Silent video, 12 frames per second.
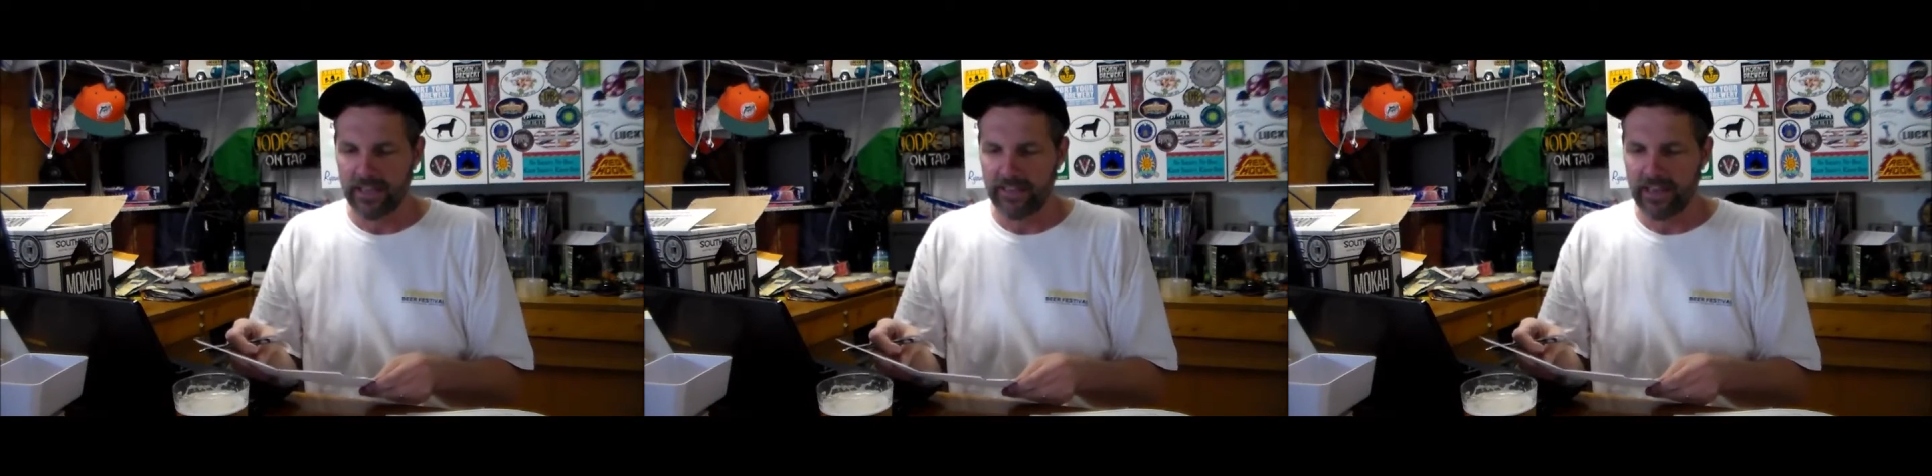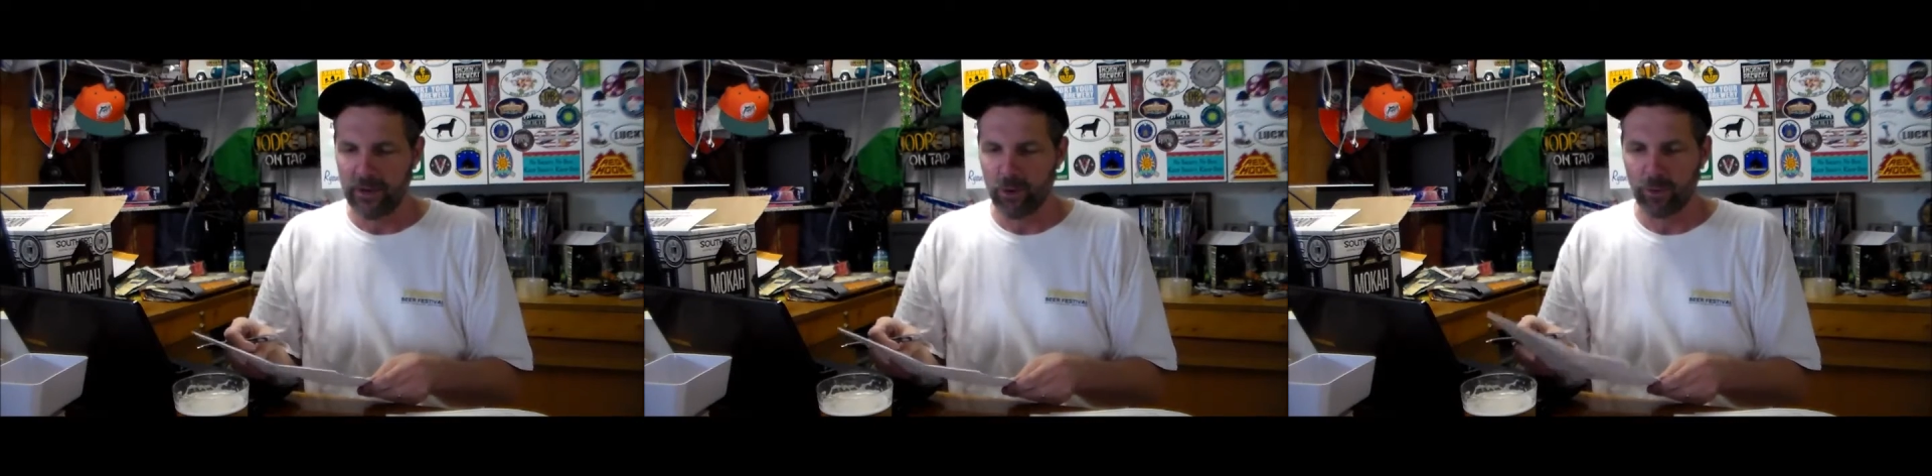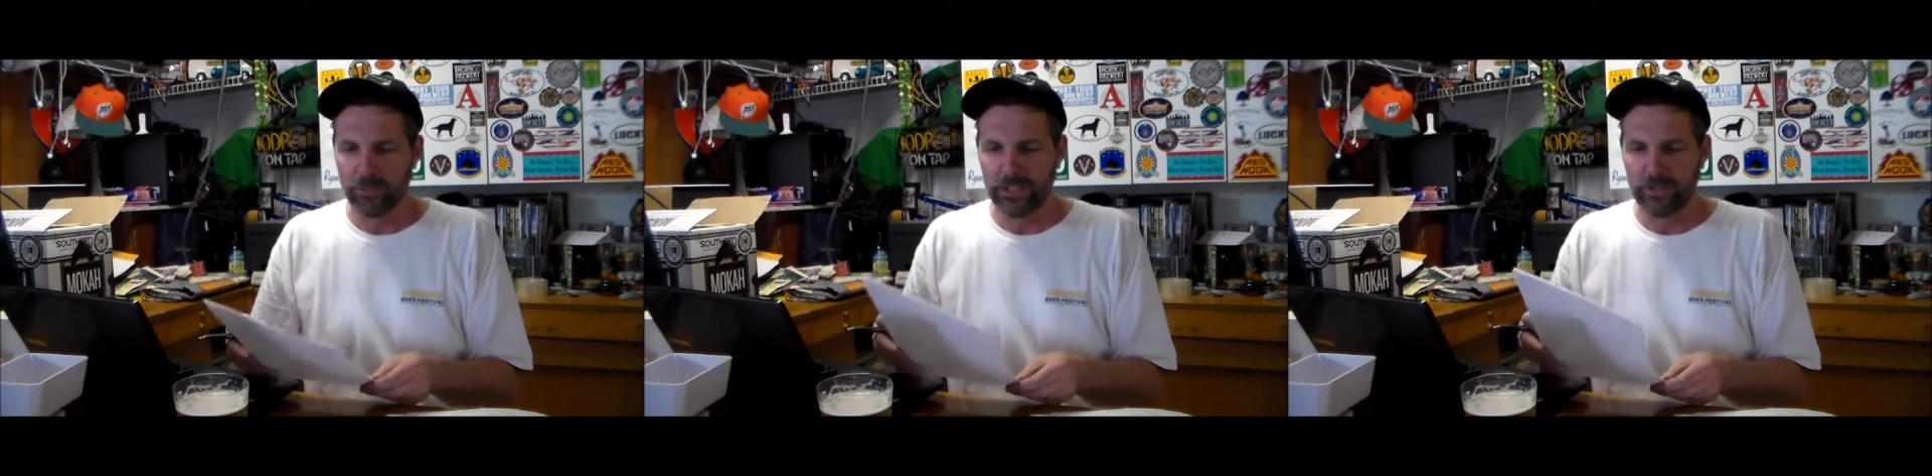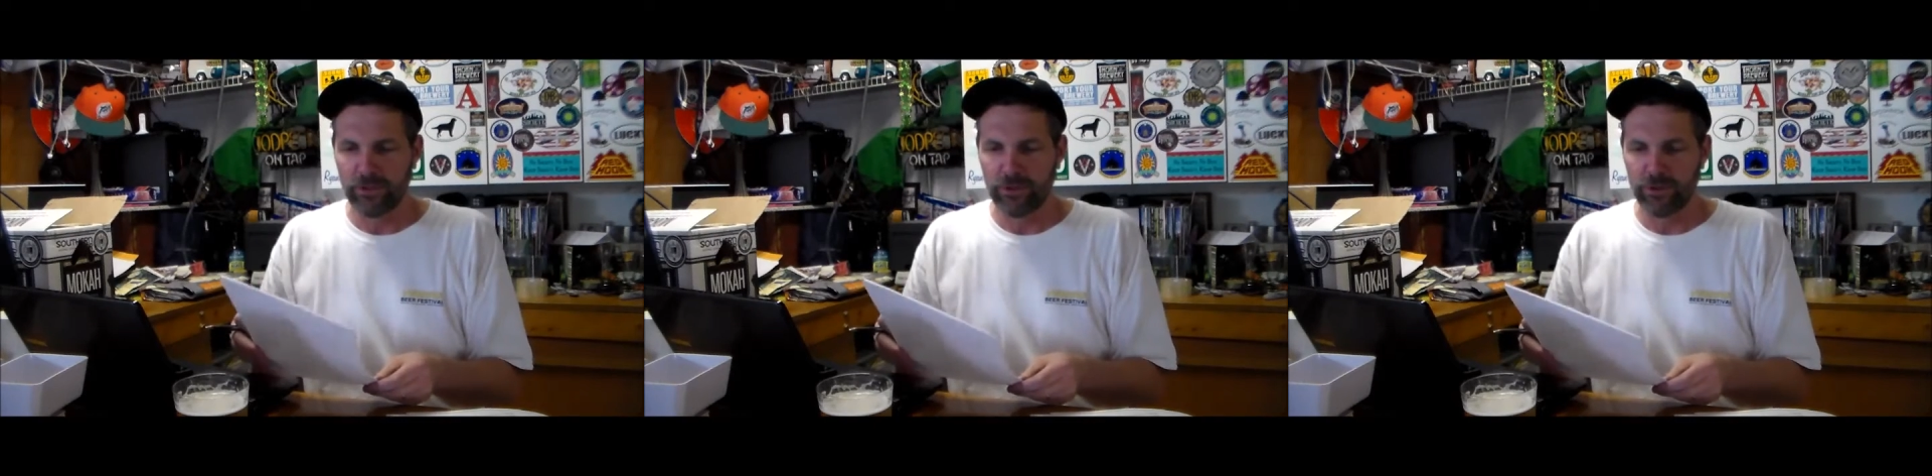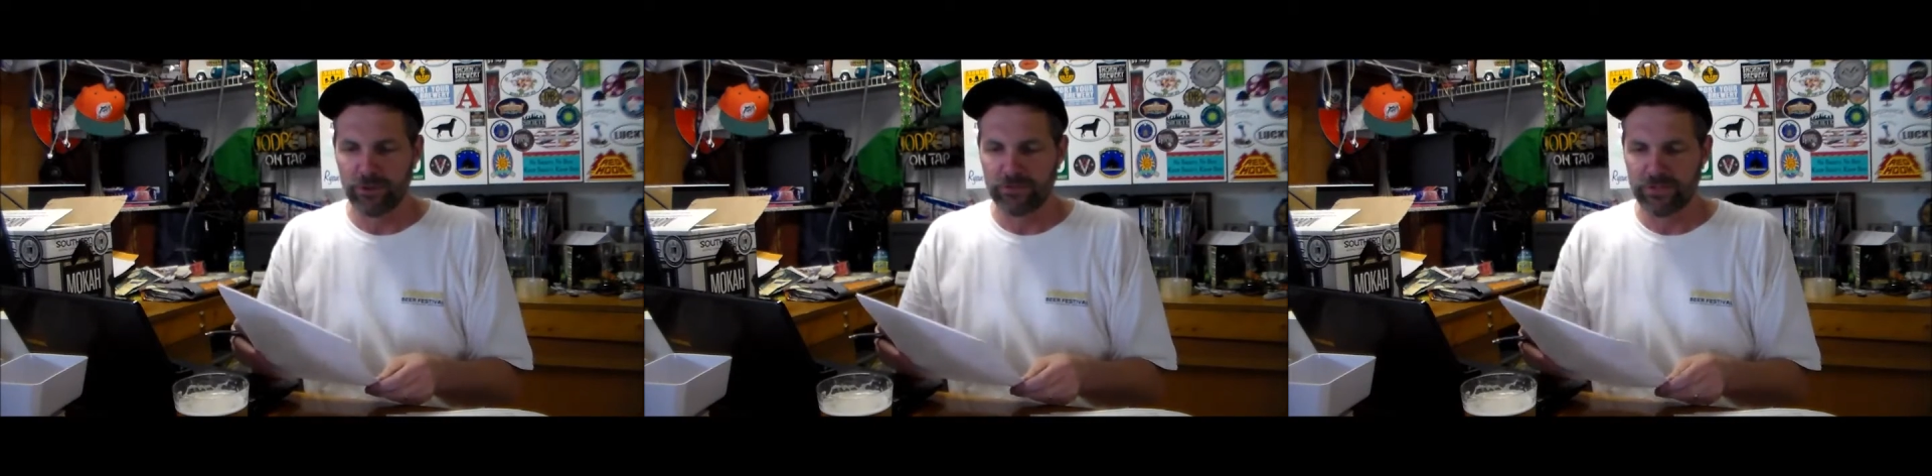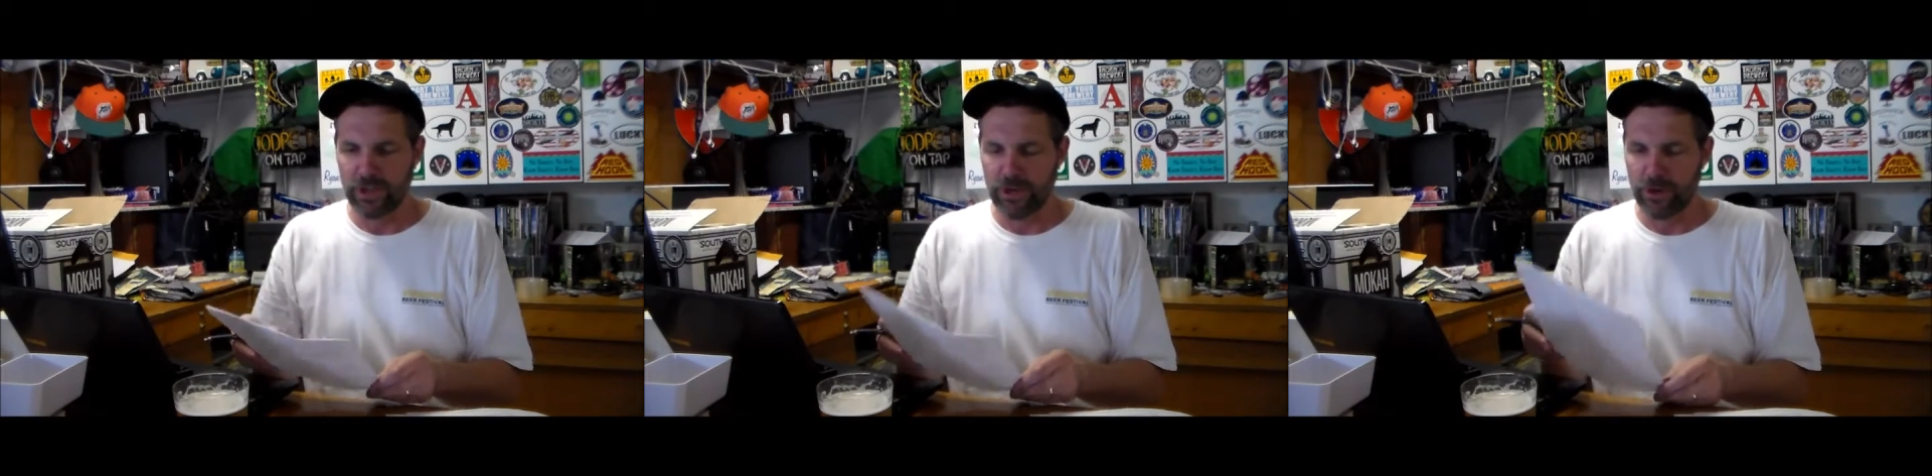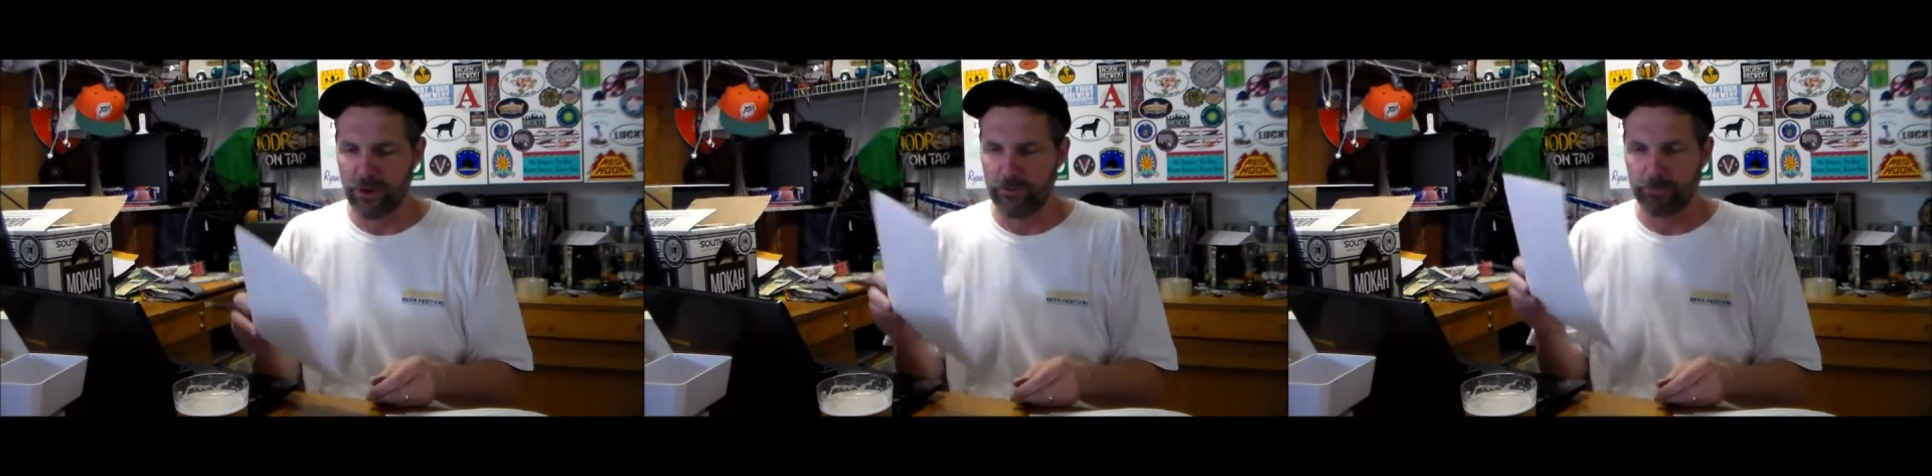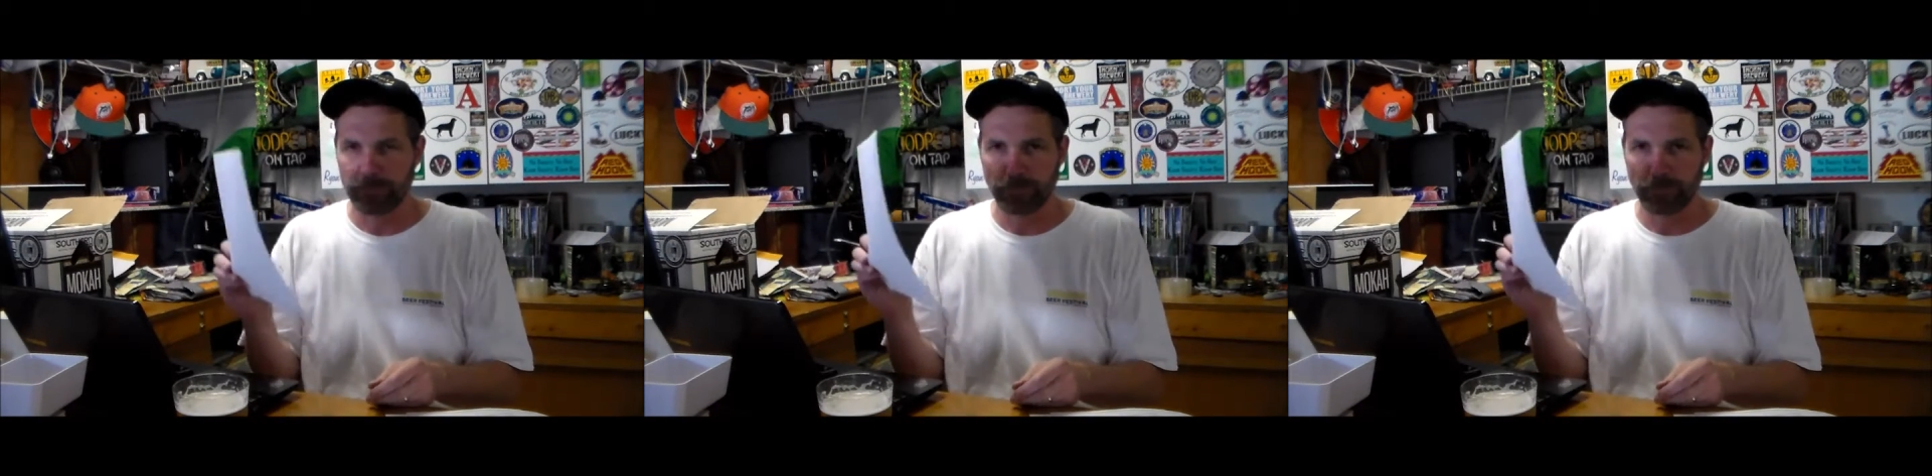that I normally do. So.